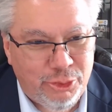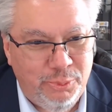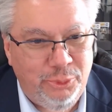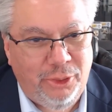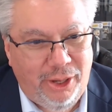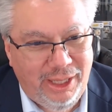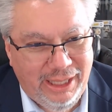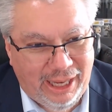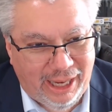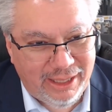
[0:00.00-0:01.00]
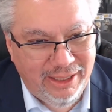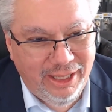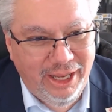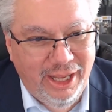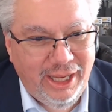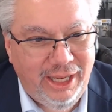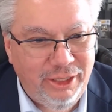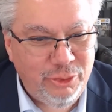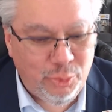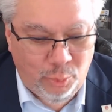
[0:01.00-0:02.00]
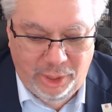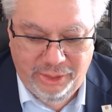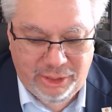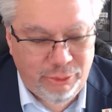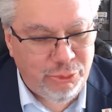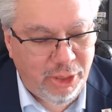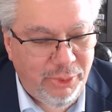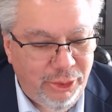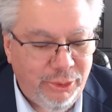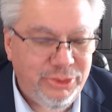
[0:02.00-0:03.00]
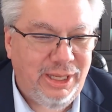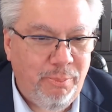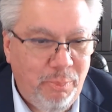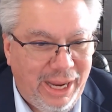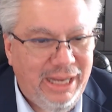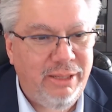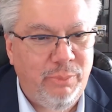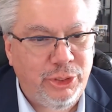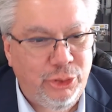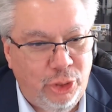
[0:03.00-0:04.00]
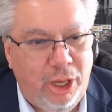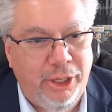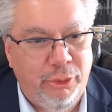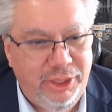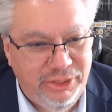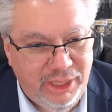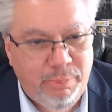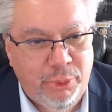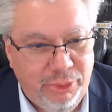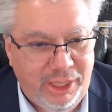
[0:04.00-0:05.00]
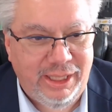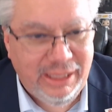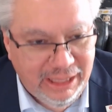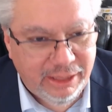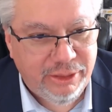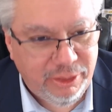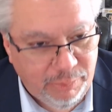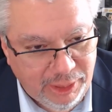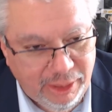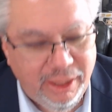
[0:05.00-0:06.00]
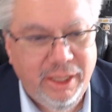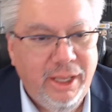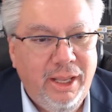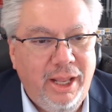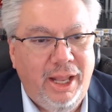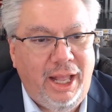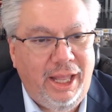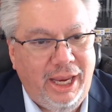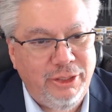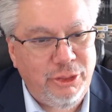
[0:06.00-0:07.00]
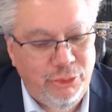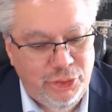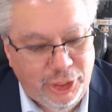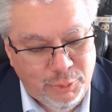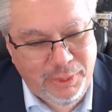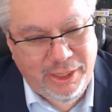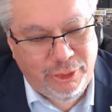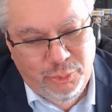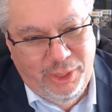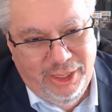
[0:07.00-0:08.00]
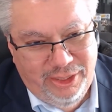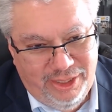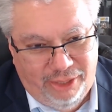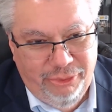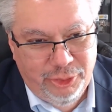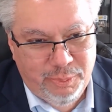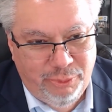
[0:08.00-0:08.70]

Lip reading: the Smoot-Hawley Act is one of the contributors that made it much longer and deeper than it needed to be. And so just because we had done this